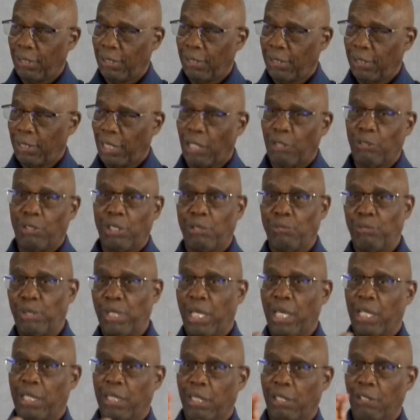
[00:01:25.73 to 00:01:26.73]
And then we
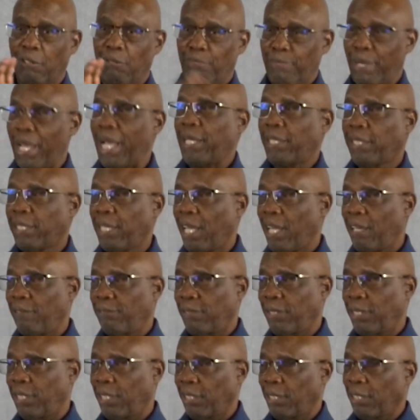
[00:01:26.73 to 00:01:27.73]
had to go back to
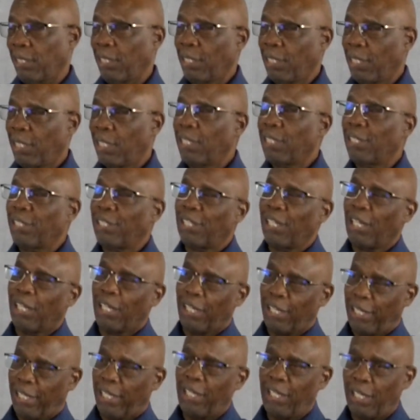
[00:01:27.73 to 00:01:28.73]
Avnet to
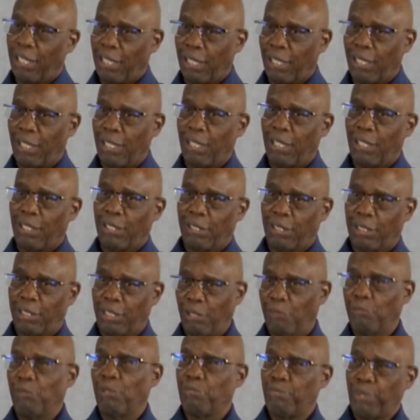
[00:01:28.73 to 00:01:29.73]
get
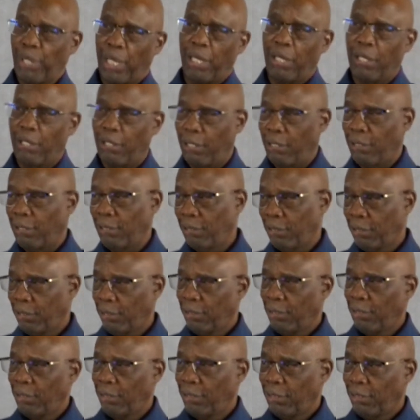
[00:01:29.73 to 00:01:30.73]
them to pay her.
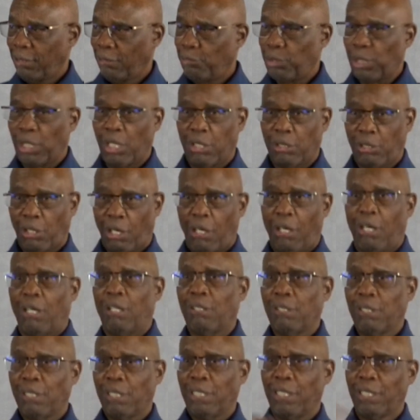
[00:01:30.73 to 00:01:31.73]
Because
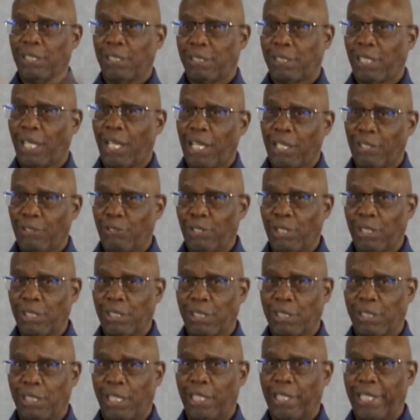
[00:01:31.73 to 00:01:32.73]
all of the assigned real
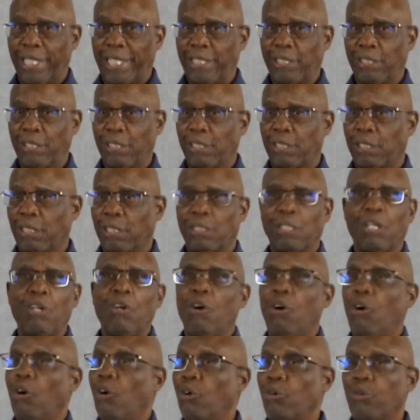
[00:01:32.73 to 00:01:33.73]
estate agents says,
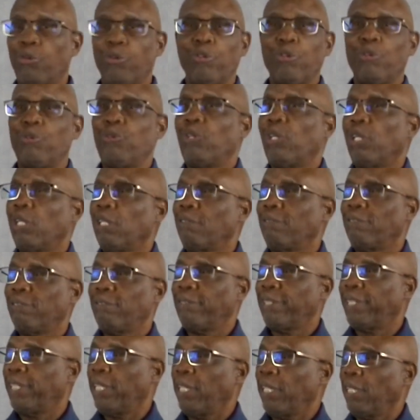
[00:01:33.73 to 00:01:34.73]
oh, you don't want to live
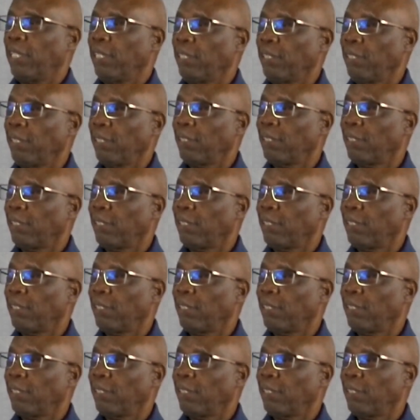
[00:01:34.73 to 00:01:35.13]
over there?